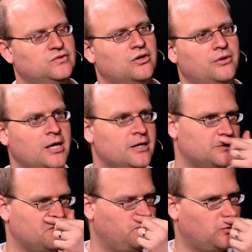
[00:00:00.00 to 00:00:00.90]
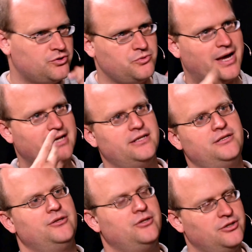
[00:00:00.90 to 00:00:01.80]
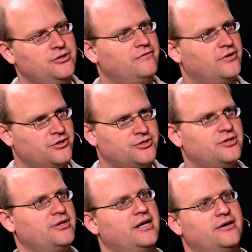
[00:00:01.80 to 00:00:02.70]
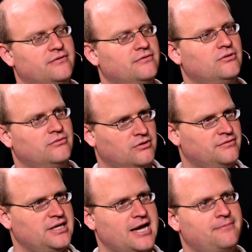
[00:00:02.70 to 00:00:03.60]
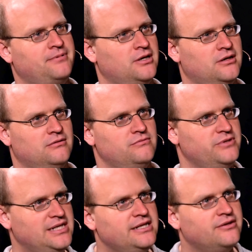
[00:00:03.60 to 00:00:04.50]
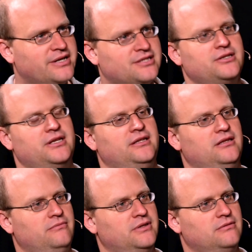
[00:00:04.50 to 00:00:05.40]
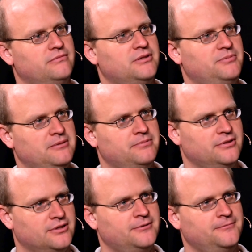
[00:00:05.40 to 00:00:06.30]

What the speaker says: So what you added to the new version there of the app really resonated with people, huh?